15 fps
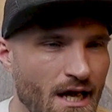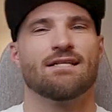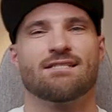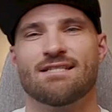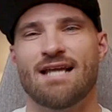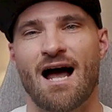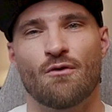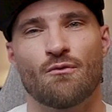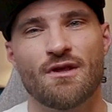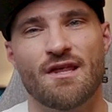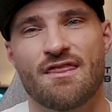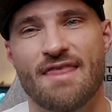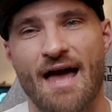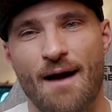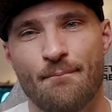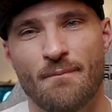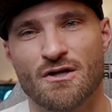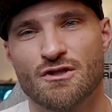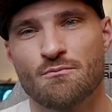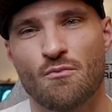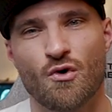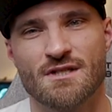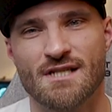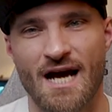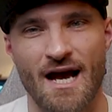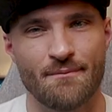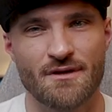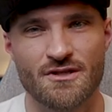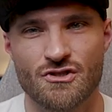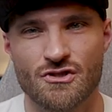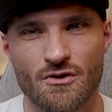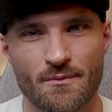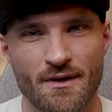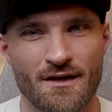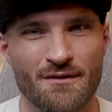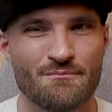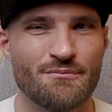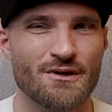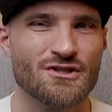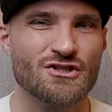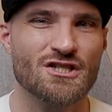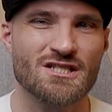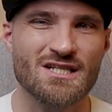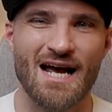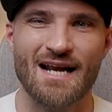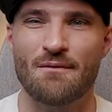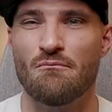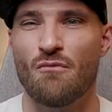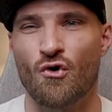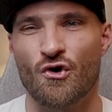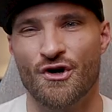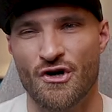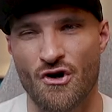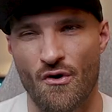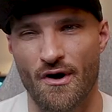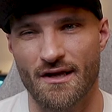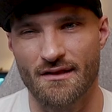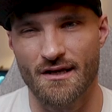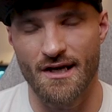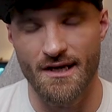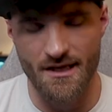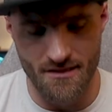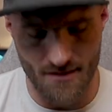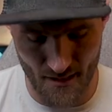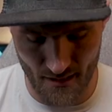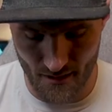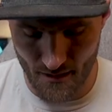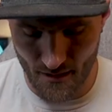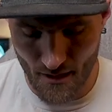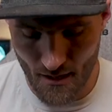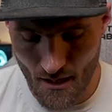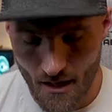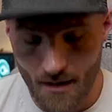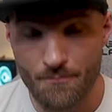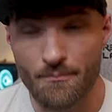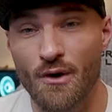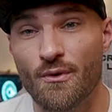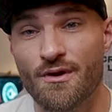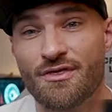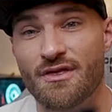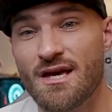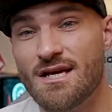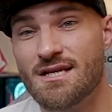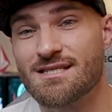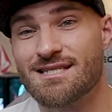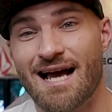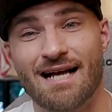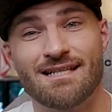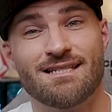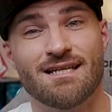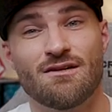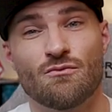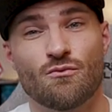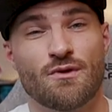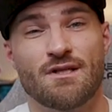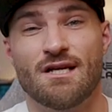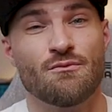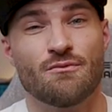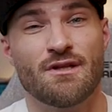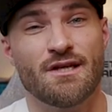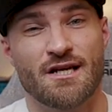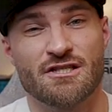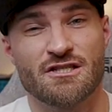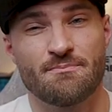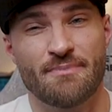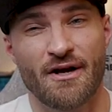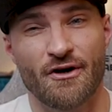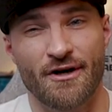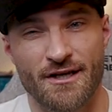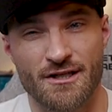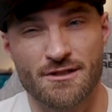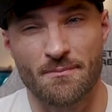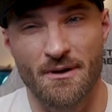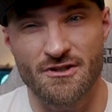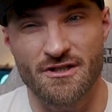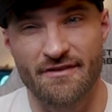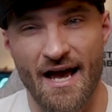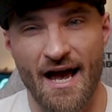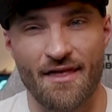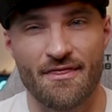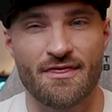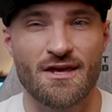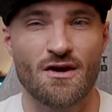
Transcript: It's not really that much more time consuming, but just kind of more annoying than anything. But with these, I didn't. we didn't really experience much of that.